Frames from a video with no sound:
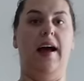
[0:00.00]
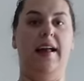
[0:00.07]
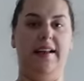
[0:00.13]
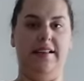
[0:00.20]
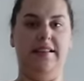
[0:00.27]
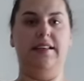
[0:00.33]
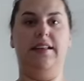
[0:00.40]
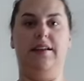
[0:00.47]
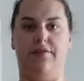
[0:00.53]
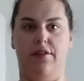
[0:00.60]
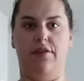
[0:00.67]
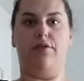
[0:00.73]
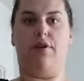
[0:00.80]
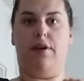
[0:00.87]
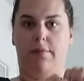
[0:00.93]
I need to leave
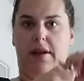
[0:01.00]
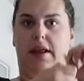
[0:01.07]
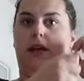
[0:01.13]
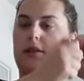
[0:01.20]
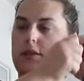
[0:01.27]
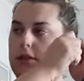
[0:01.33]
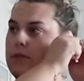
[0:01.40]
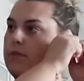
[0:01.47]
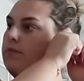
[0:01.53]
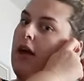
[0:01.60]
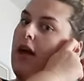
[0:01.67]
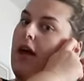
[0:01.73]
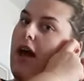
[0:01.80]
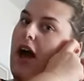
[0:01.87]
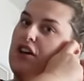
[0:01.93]
in 3 minutes.
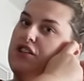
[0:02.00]
I